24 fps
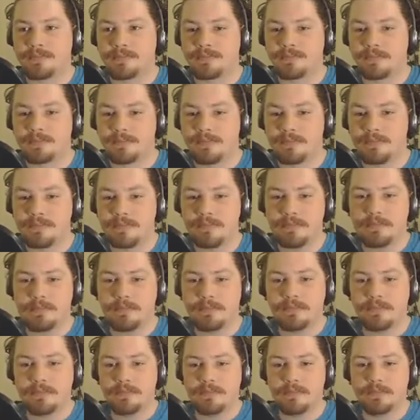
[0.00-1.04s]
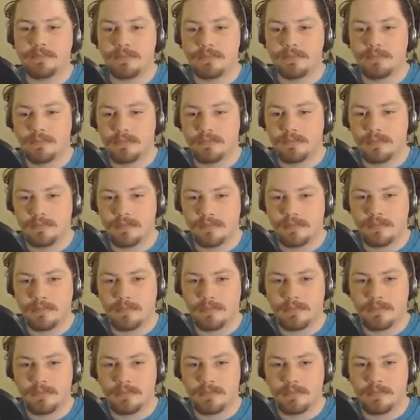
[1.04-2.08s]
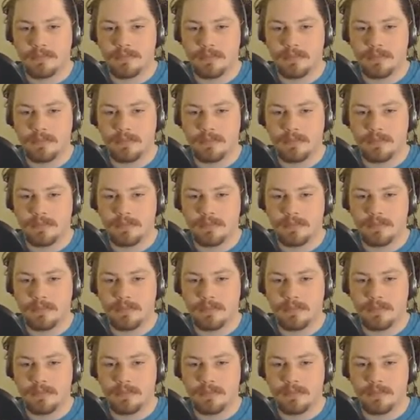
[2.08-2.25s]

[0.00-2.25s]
Nobody speaks.